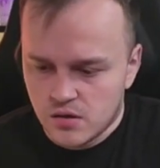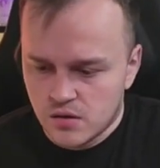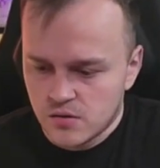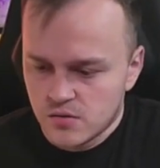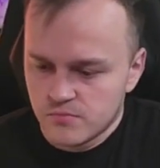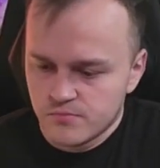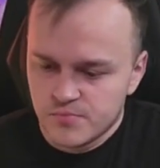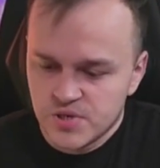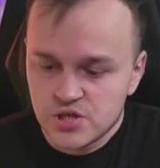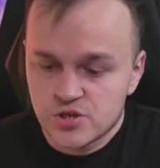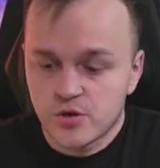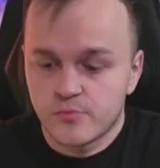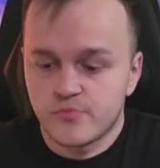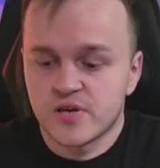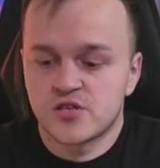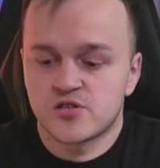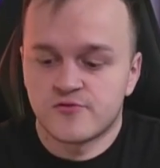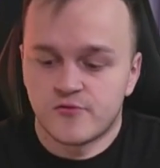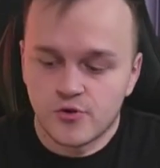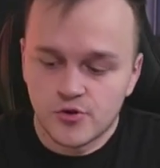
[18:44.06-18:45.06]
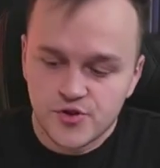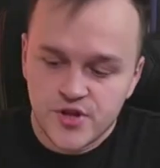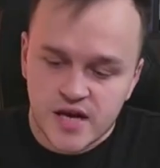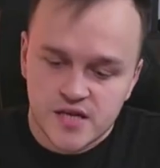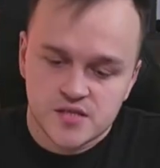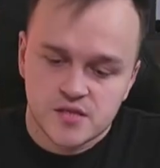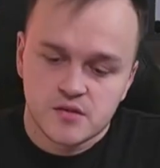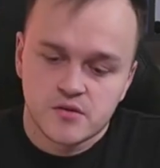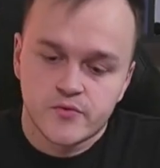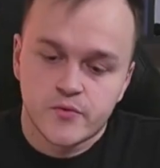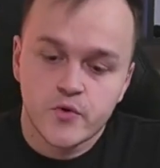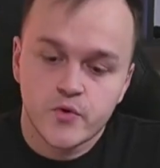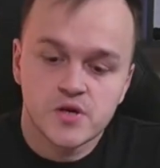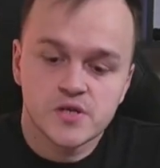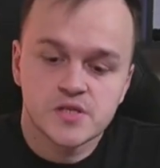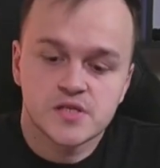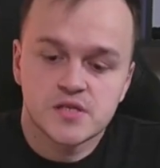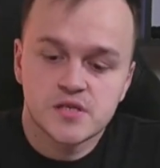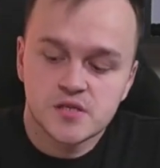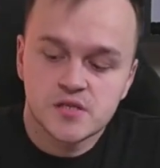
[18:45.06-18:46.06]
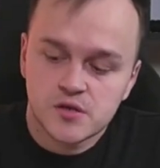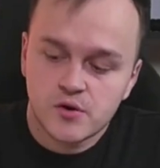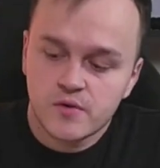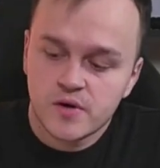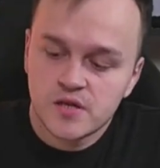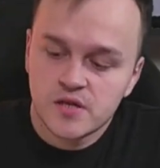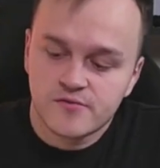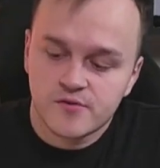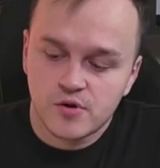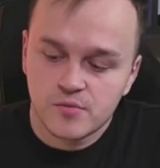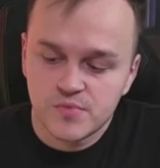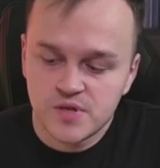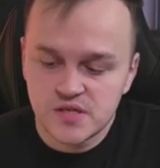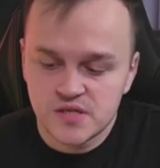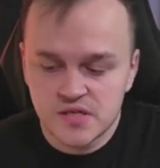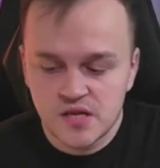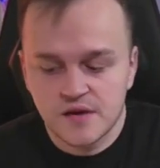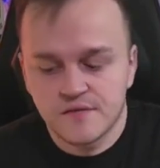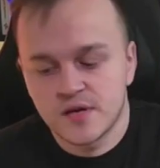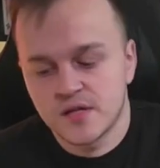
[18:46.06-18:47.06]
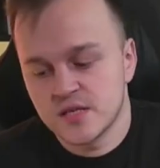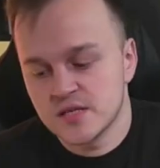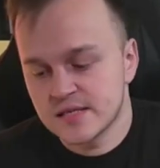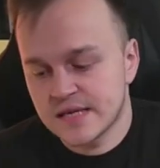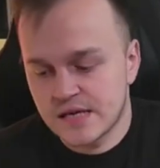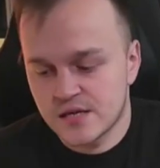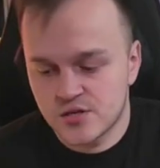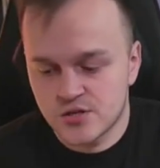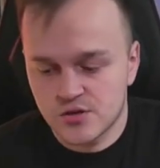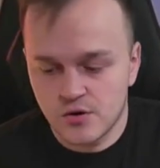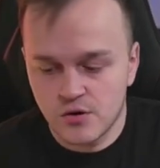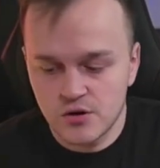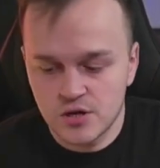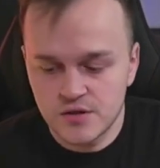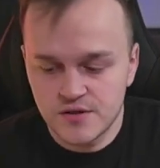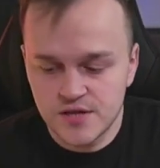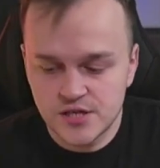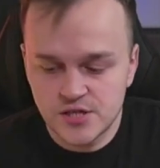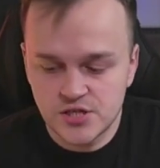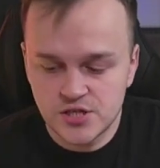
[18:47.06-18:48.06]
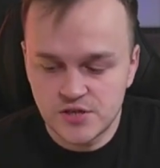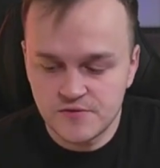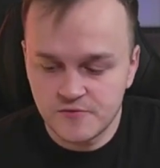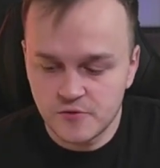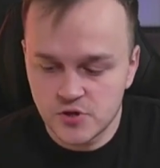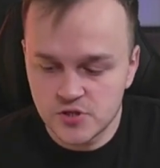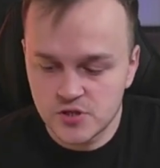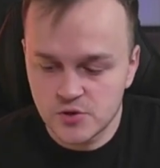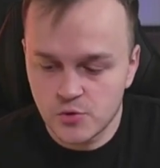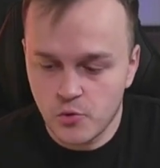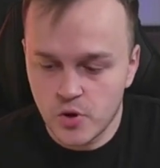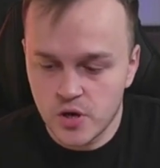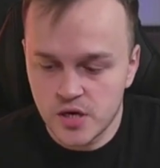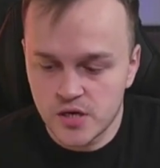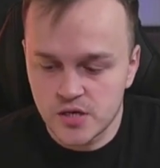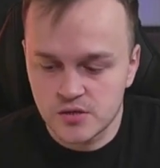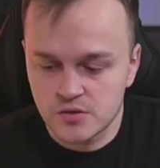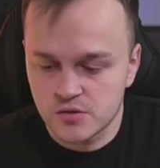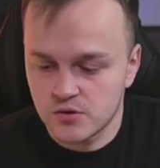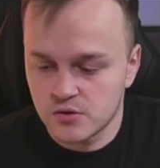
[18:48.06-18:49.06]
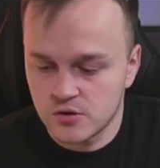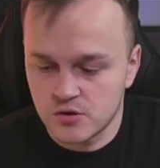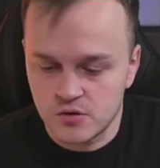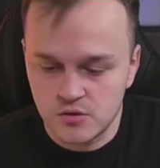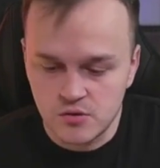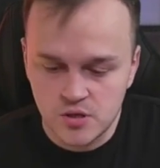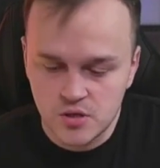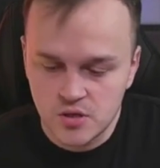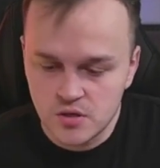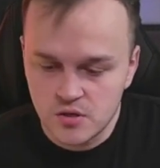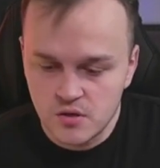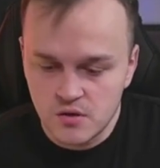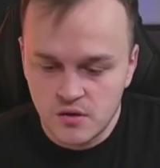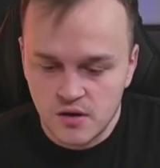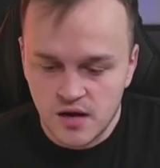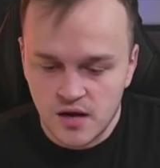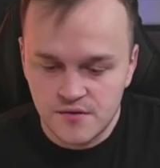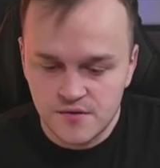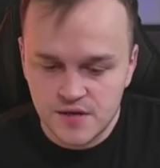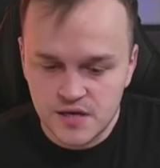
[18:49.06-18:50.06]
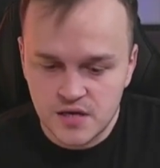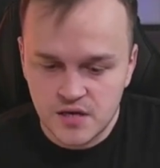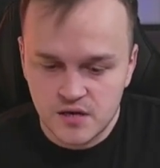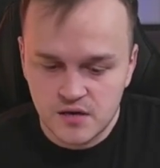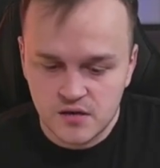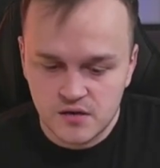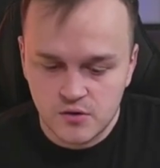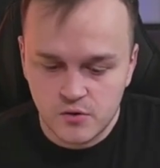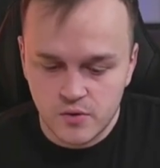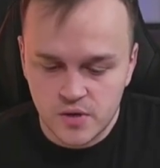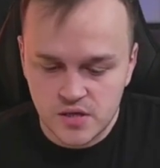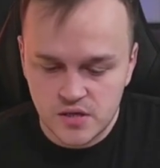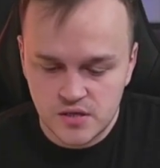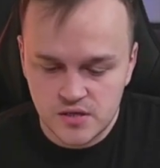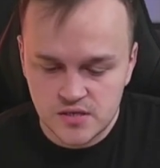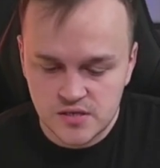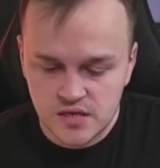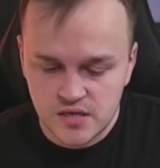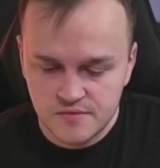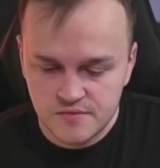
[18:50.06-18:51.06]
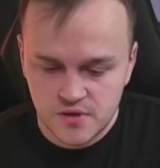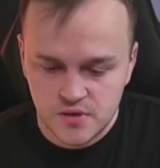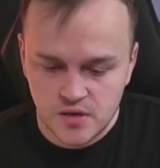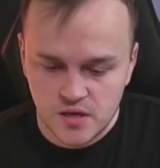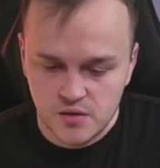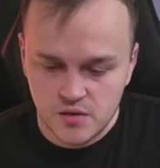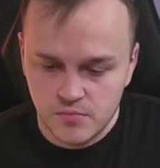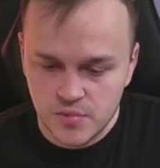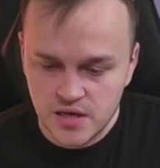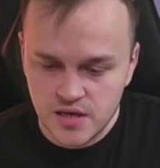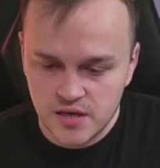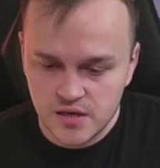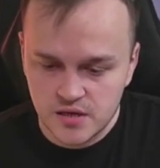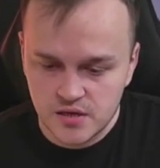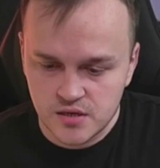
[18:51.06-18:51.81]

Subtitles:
Bishop h4 doesn't work, since queen from d7 is controlling the g4 square. So I think queen d7 and black